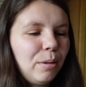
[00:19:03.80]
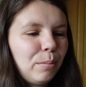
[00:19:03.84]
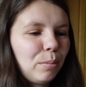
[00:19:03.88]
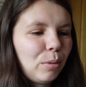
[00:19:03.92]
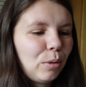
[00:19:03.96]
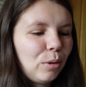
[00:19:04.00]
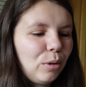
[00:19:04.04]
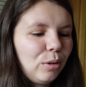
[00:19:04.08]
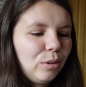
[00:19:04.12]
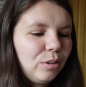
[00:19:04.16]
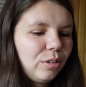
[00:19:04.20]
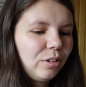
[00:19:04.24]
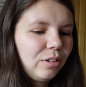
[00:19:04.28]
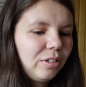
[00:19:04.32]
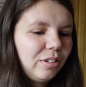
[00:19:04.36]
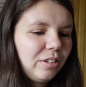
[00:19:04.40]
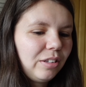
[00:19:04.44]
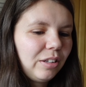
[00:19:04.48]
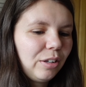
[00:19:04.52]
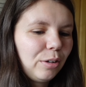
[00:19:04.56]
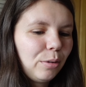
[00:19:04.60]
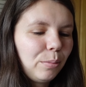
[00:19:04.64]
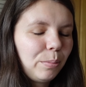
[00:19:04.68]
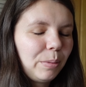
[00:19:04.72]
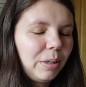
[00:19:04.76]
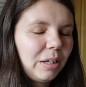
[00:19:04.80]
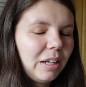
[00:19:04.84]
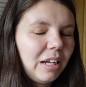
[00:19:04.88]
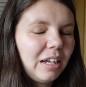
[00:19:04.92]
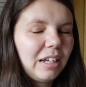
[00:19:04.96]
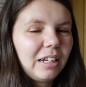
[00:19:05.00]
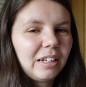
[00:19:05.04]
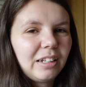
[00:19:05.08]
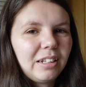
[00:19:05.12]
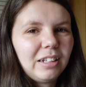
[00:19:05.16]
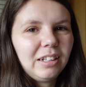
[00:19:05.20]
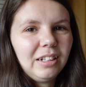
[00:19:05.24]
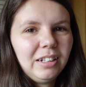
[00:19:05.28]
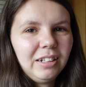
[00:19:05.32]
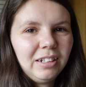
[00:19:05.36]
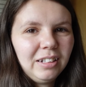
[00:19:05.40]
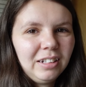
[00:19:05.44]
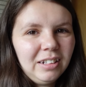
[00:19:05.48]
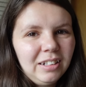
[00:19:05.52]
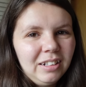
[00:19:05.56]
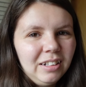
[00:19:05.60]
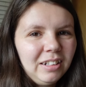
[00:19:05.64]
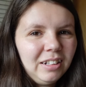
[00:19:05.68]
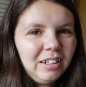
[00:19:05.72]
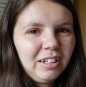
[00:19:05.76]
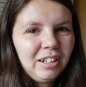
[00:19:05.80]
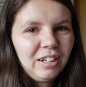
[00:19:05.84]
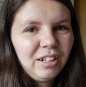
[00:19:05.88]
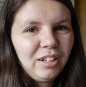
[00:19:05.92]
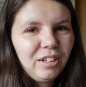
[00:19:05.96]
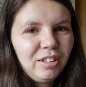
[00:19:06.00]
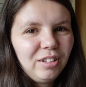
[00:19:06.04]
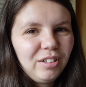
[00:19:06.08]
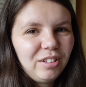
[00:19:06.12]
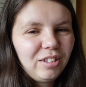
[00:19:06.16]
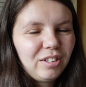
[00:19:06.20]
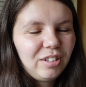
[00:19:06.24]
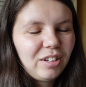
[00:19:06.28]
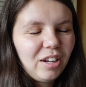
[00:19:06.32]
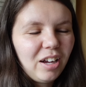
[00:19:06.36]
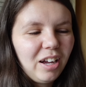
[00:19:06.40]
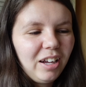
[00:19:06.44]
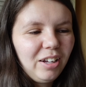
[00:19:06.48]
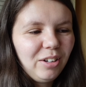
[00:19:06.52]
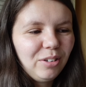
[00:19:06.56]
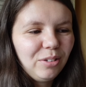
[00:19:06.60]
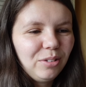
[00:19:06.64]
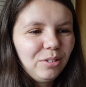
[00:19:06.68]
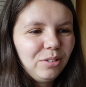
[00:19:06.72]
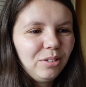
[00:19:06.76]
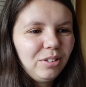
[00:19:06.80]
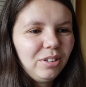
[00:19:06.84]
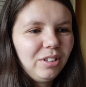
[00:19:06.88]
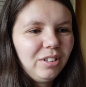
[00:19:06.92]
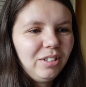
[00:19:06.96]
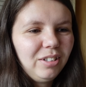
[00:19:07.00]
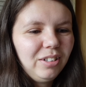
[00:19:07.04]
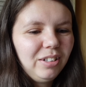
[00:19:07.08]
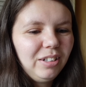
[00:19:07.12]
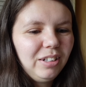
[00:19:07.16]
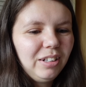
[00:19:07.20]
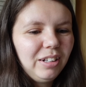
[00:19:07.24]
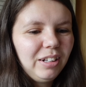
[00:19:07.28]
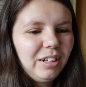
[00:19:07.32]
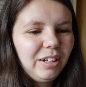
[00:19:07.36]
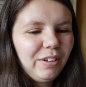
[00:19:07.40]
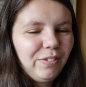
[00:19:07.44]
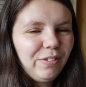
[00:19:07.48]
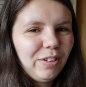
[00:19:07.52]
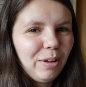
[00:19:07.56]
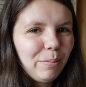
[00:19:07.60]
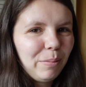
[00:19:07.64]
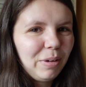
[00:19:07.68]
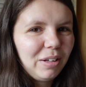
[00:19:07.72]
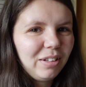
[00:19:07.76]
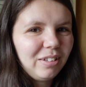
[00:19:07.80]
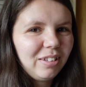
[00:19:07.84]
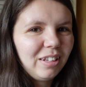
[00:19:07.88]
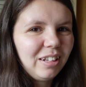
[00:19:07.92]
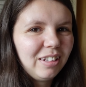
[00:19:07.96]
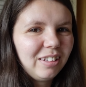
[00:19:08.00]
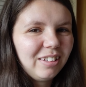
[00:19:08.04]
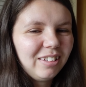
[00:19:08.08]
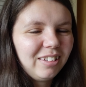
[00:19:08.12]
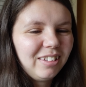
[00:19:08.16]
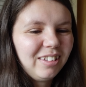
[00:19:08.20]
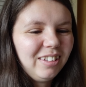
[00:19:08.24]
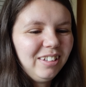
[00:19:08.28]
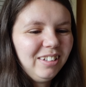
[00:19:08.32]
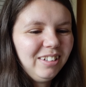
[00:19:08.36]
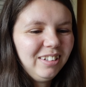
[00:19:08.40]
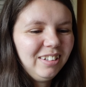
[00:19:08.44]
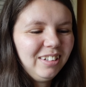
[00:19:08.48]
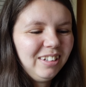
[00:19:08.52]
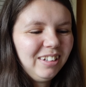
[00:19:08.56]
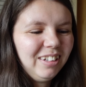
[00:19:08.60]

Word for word: but also still be like styled, if that makes sense.